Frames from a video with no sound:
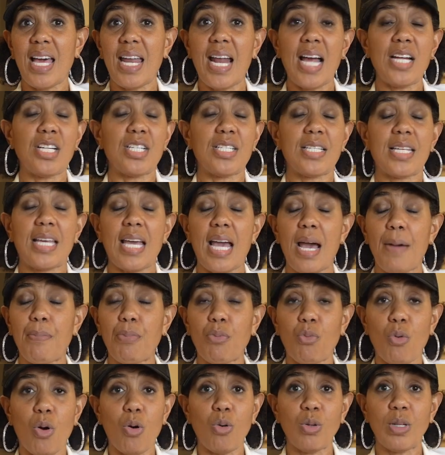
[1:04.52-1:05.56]
and I just kept
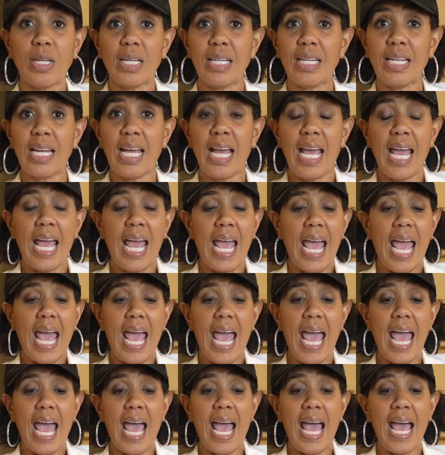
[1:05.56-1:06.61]
rolling.
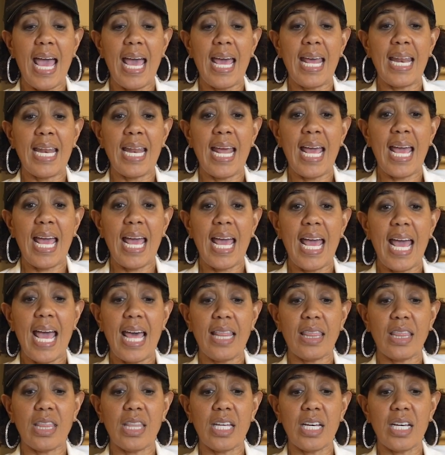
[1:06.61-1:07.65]
And
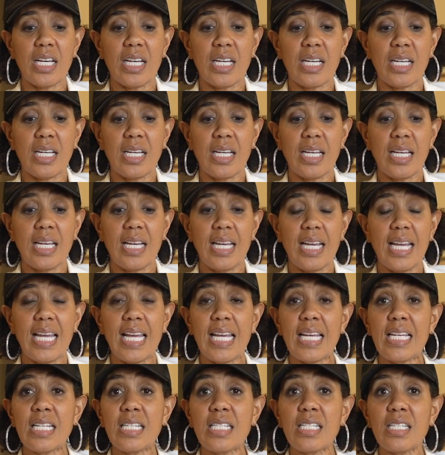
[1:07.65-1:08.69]
at the
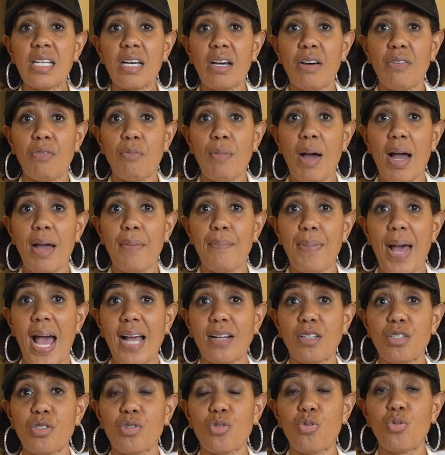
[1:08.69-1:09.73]
end of my
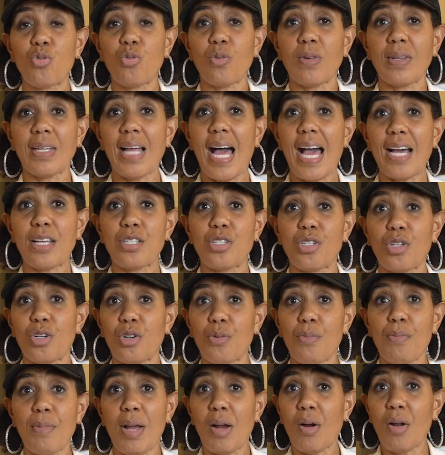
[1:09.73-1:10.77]
back to school
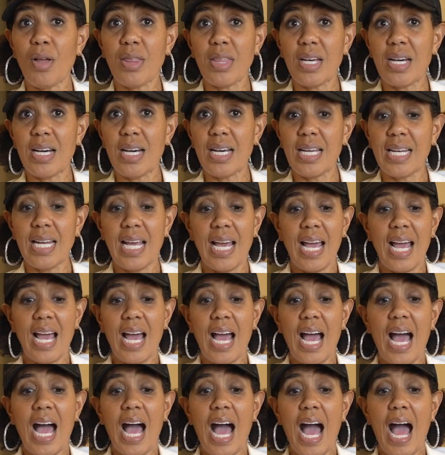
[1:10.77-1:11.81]
relaxer marathon,
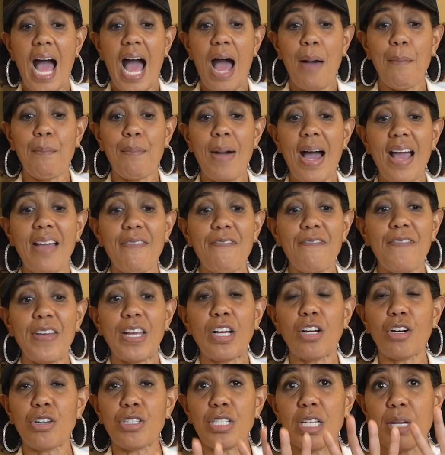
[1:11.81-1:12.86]
my
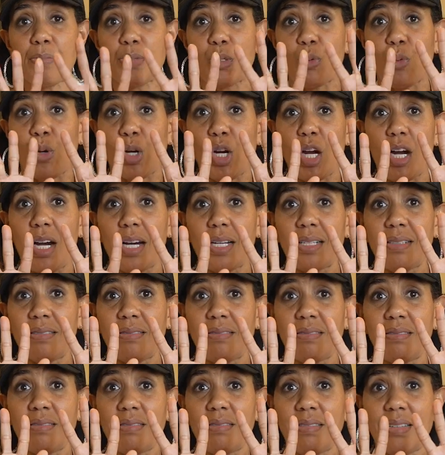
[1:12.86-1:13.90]
fingertips were gone.
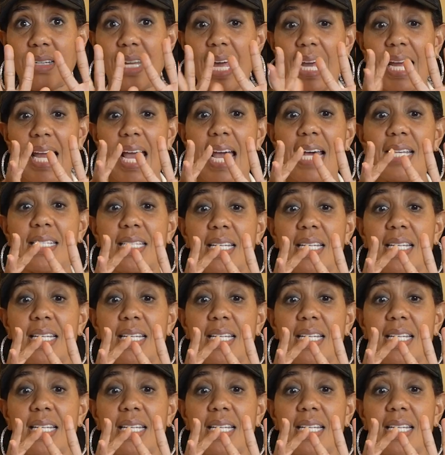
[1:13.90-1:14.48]
Like as